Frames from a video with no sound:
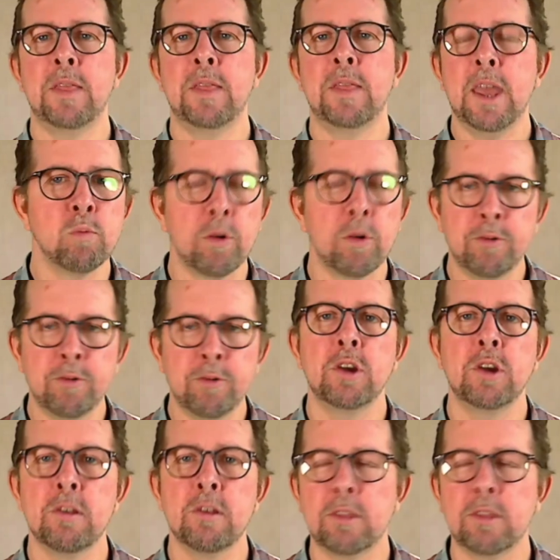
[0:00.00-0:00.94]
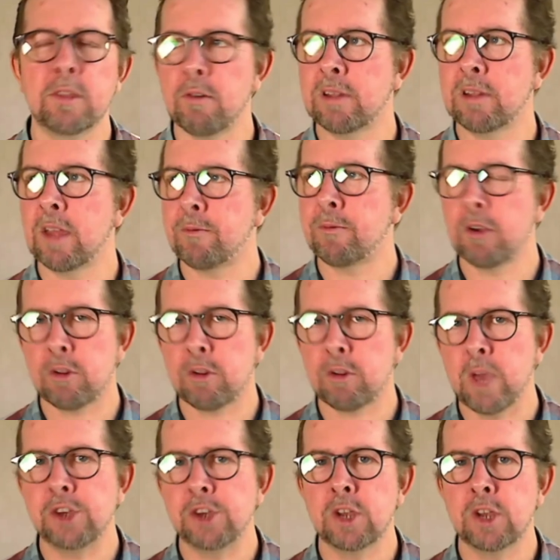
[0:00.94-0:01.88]
they get more focused, there's less
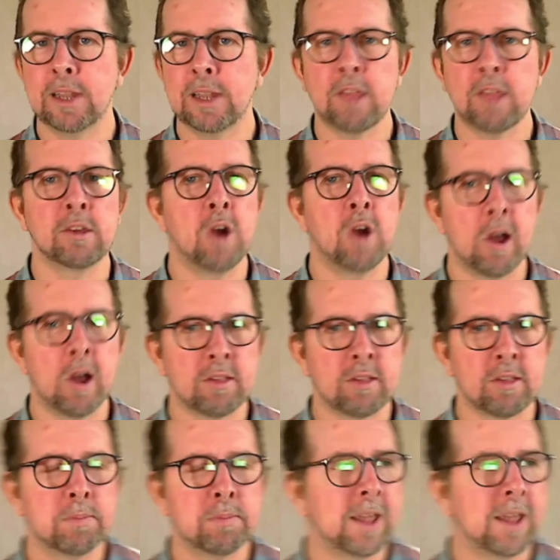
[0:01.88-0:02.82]
frustration, less gossip,